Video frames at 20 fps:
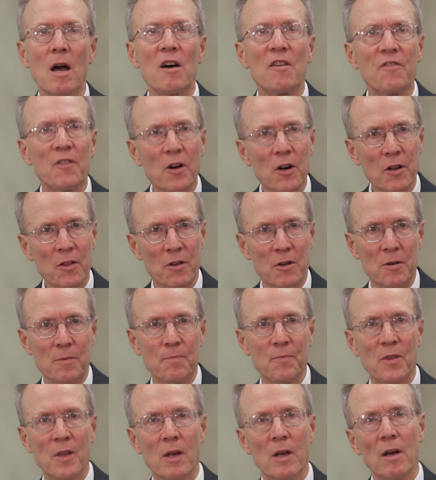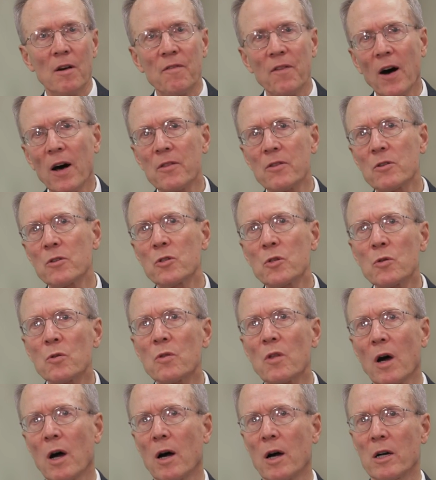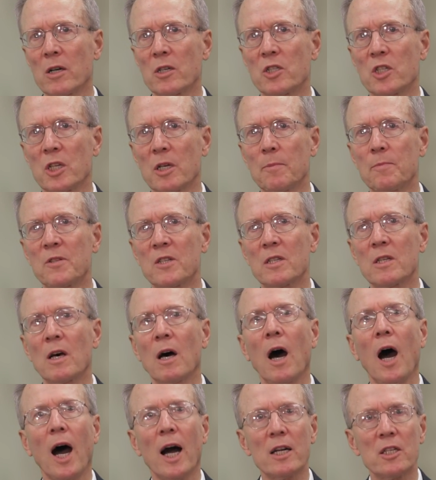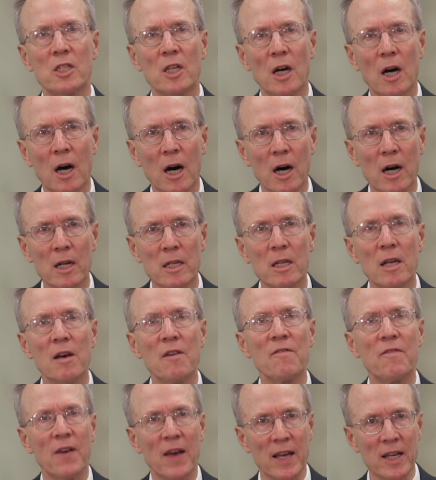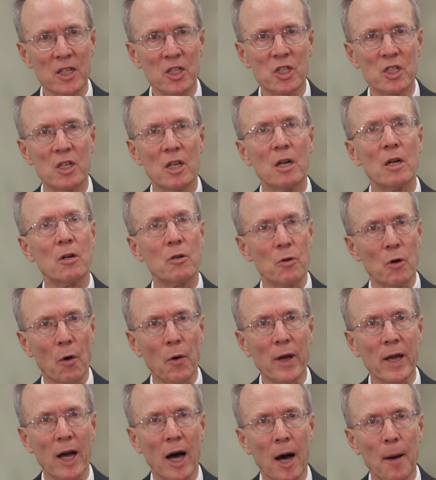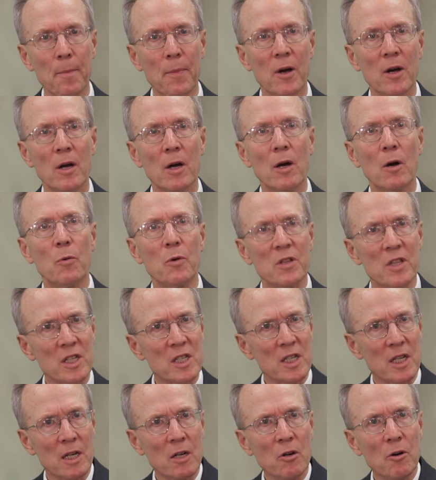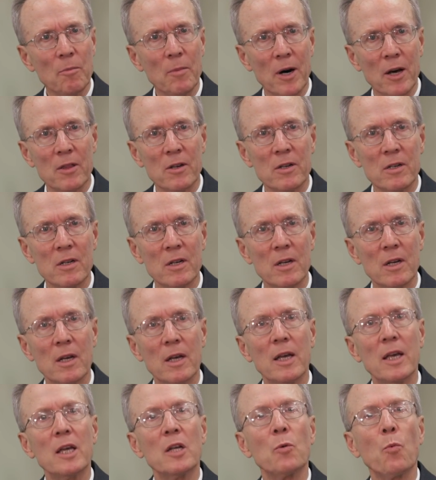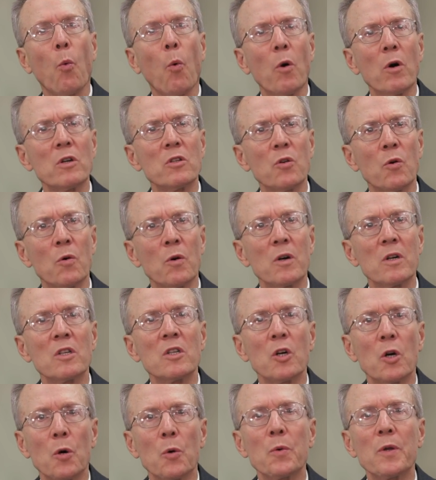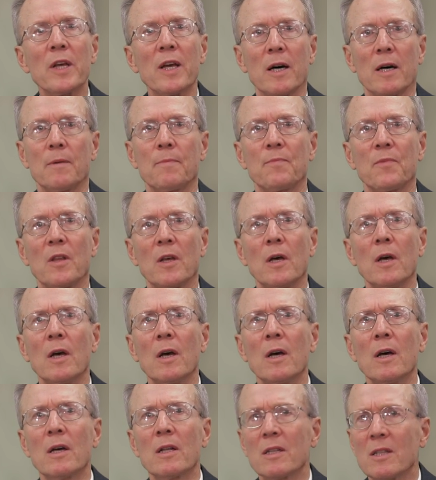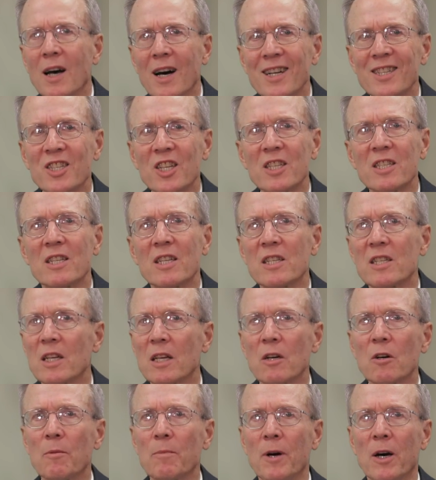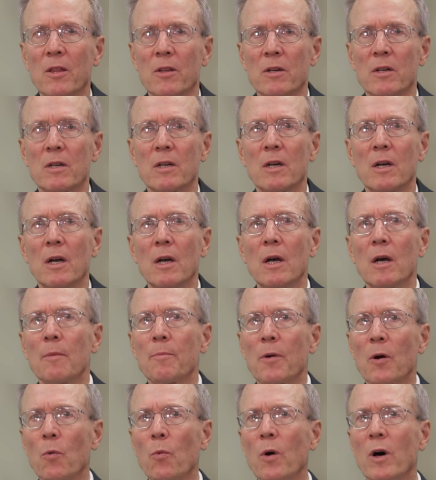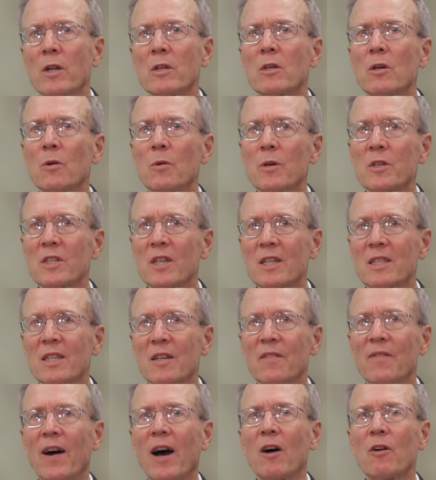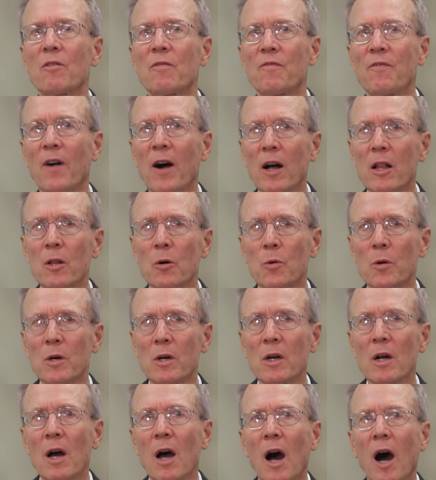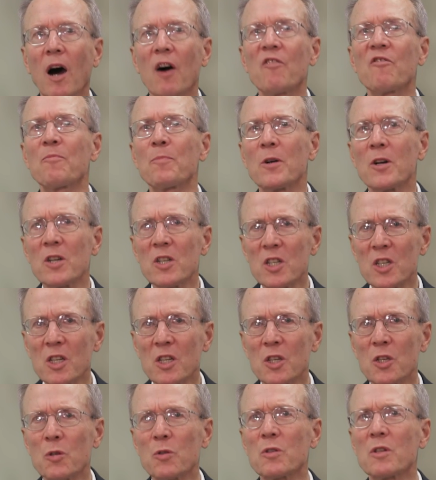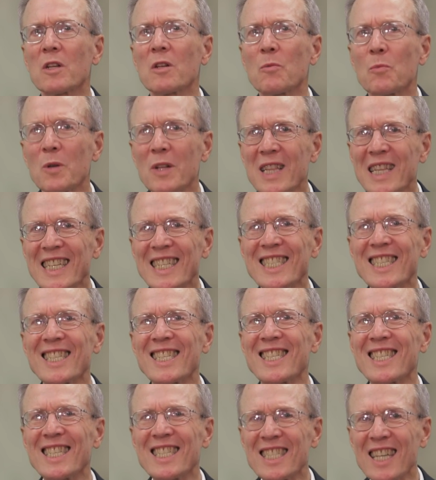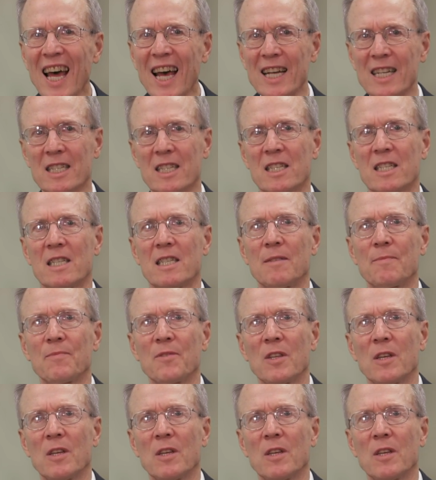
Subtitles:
Further, Father knew the hardships Hak Ja-han faced growing up with a single mother in war-torn Korea. Not just a single mother, but one who was a devout follower of persecuted religious sects.